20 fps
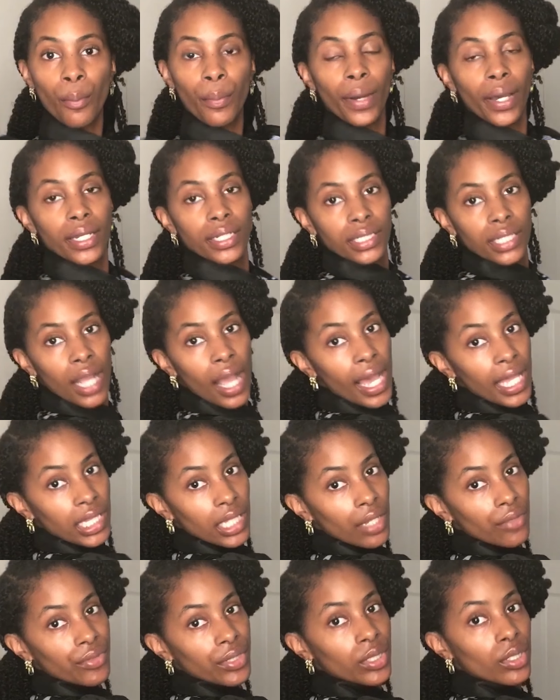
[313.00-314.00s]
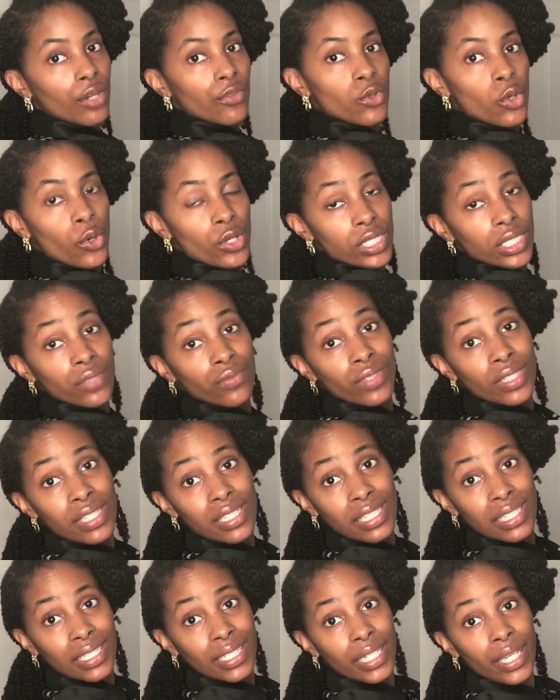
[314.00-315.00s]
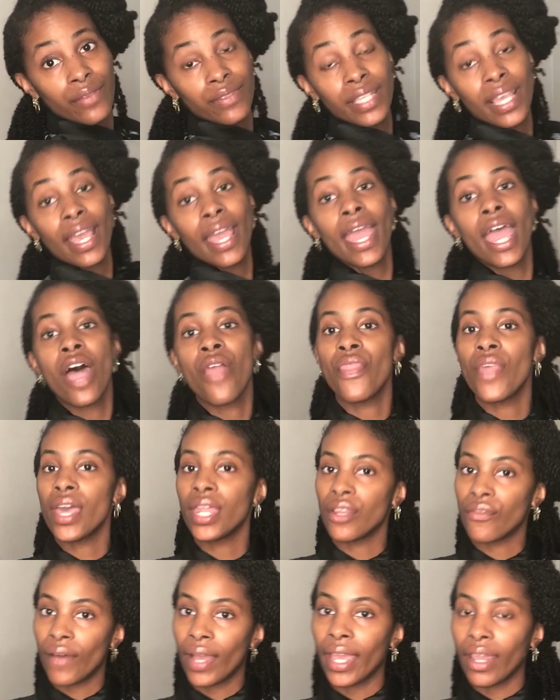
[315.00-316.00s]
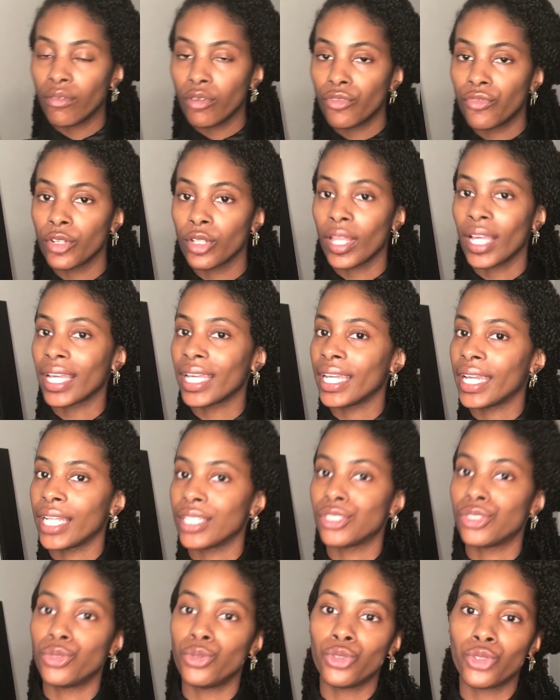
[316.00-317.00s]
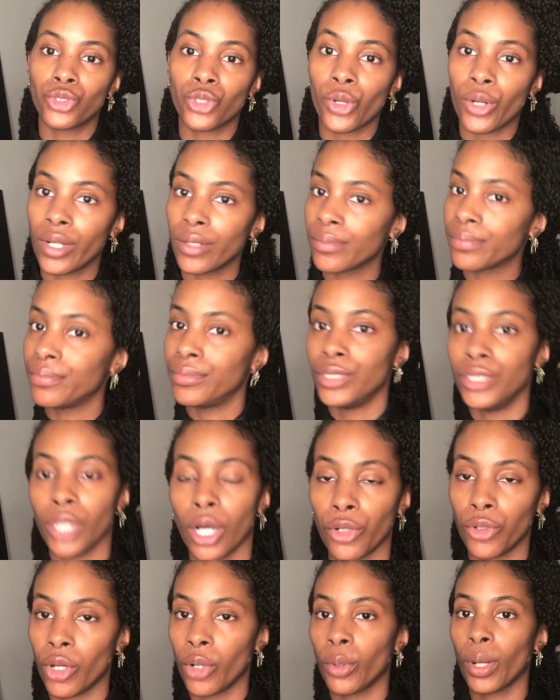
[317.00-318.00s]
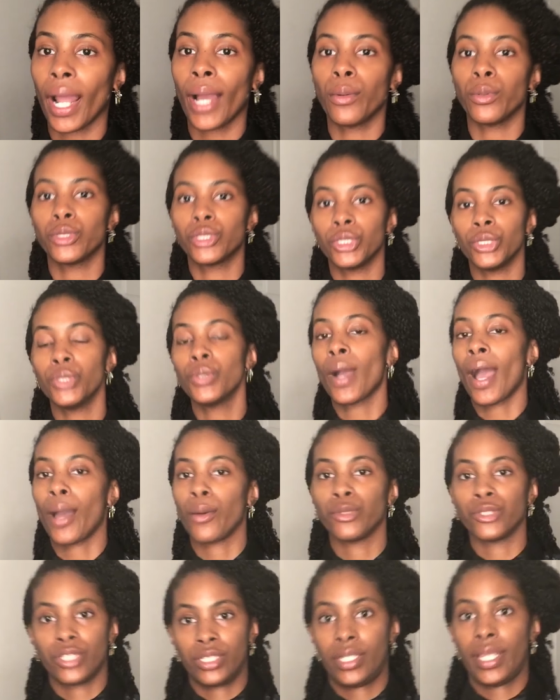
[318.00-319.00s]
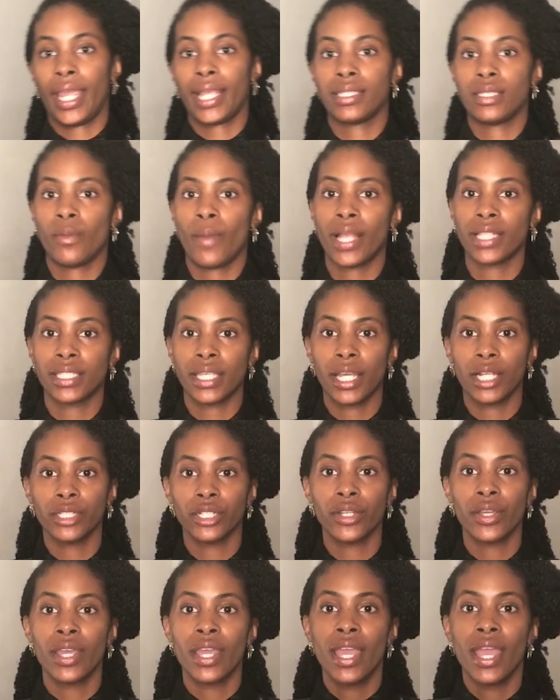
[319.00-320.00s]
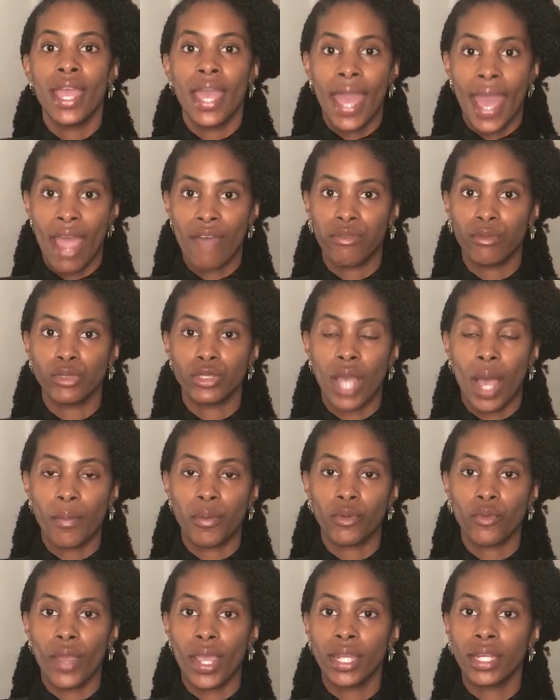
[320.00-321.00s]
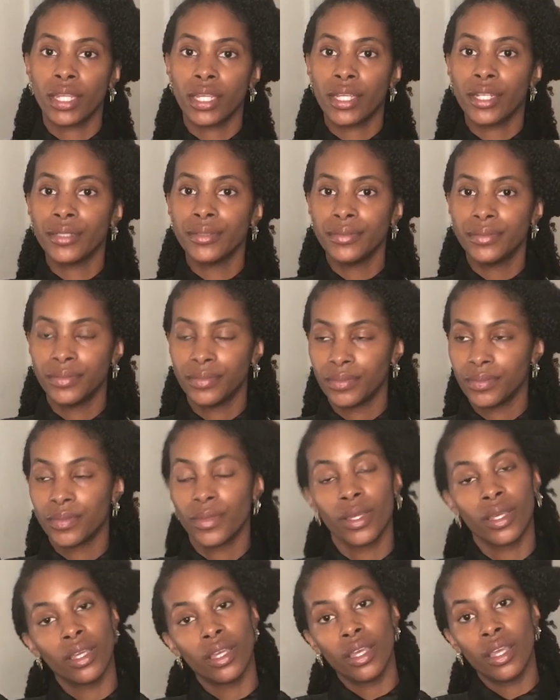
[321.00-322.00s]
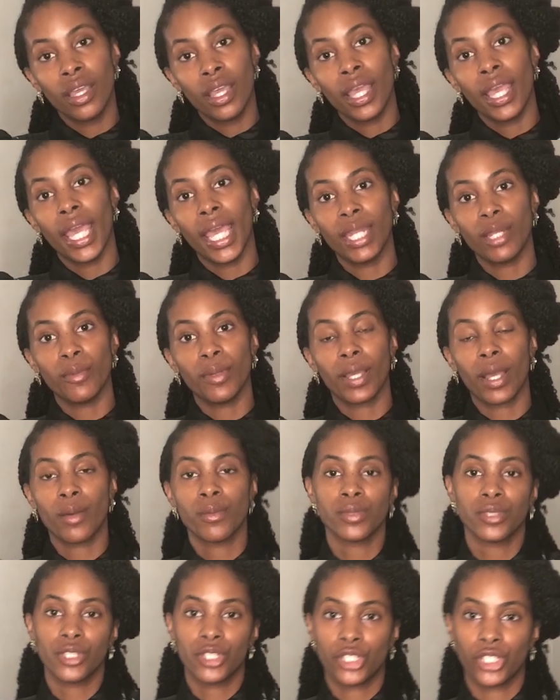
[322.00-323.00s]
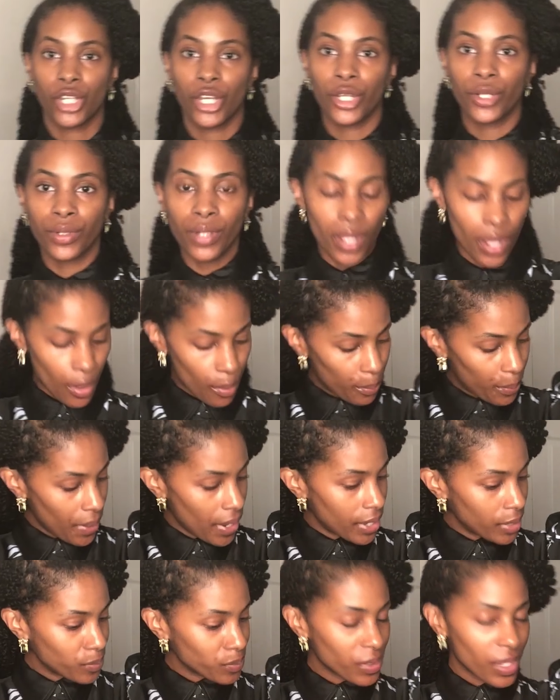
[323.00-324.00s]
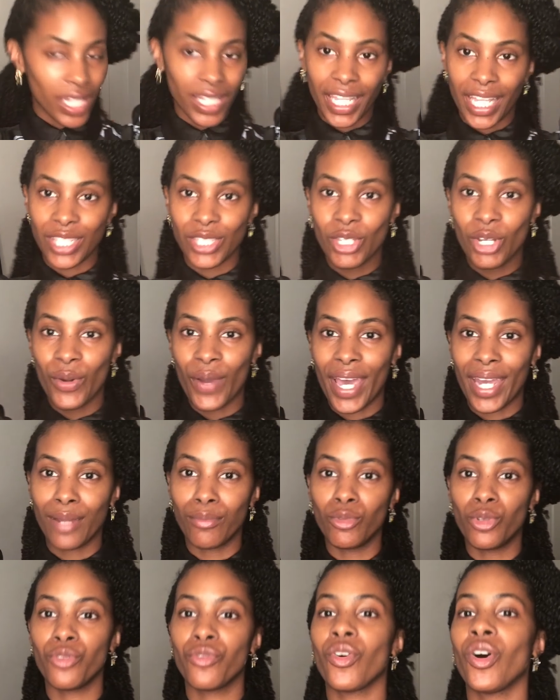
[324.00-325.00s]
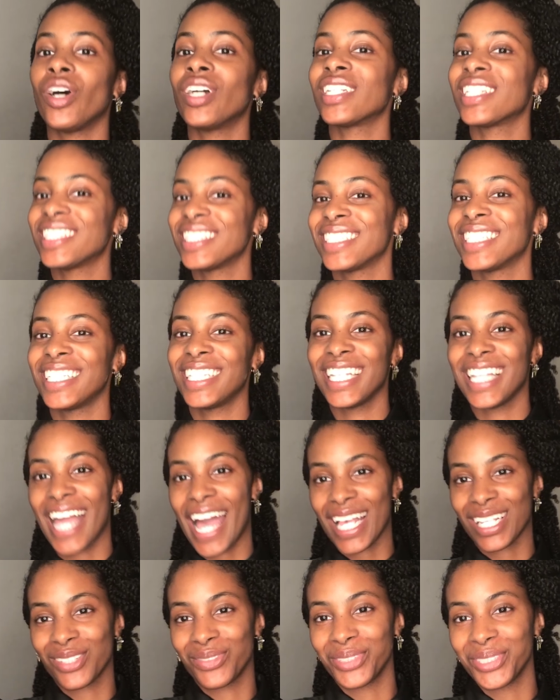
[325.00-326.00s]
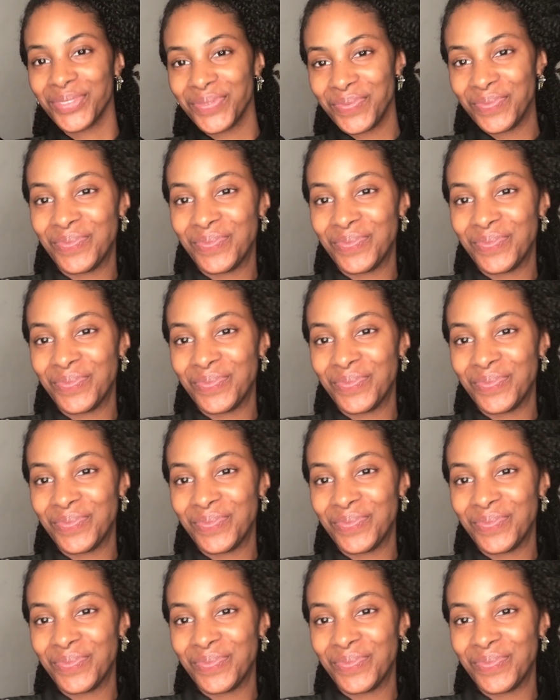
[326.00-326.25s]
But I love it, of course, with the sleeves. And then if I ever feel like it gets too short, y'all know what I will do. I will just take it to my tailor, have them chop it right here, and it becomes a shirt. But let's go ahead and move on to the last one.